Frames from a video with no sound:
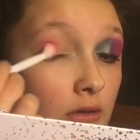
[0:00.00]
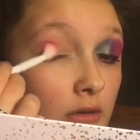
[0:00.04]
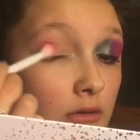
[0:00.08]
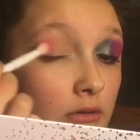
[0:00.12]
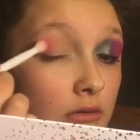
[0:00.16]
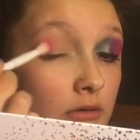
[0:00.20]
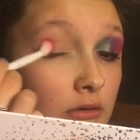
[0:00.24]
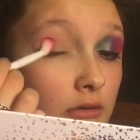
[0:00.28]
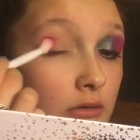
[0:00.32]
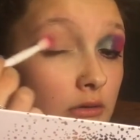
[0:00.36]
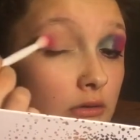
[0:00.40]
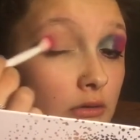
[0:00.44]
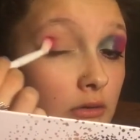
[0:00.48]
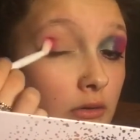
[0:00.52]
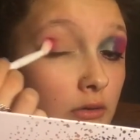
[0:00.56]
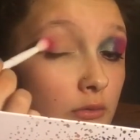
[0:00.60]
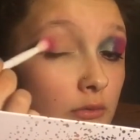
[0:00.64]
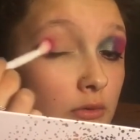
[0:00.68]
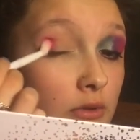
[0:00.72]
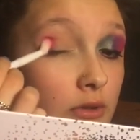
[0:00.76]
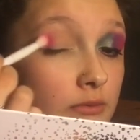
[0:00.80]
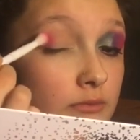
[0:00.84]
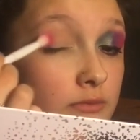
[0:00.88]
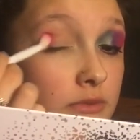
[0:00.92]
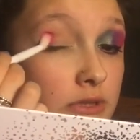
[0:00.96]
You know
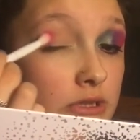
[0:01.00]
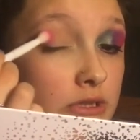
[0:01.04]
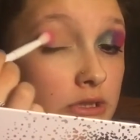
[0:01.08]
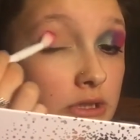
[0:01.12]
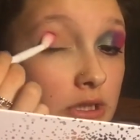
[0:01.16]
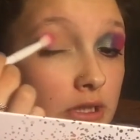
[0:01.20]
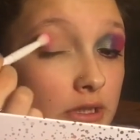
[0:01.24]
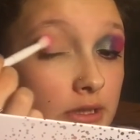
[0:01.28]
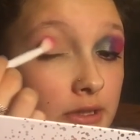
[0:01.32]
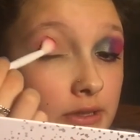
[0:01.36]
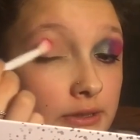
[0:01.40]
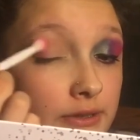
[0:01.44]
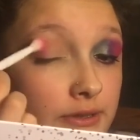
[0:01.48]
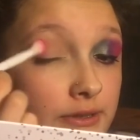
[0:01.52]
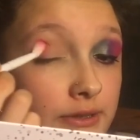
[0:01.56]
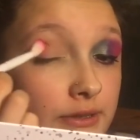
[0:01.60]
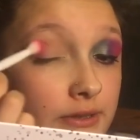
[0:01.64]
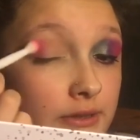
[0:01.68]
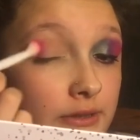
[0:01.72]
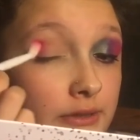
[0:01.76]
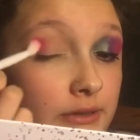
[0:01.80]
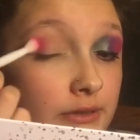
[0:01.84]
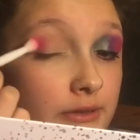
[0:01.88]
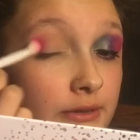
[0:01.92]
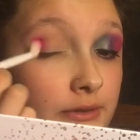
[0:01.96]
what
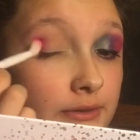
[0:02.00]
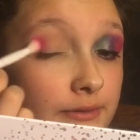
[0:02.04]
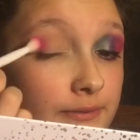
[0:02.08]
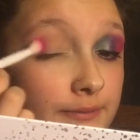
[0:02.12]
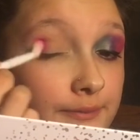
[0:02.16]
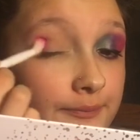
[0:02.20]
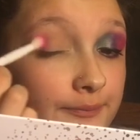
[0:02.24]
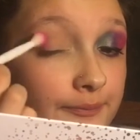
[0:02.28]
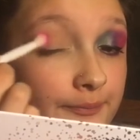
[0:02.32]
I'm saying?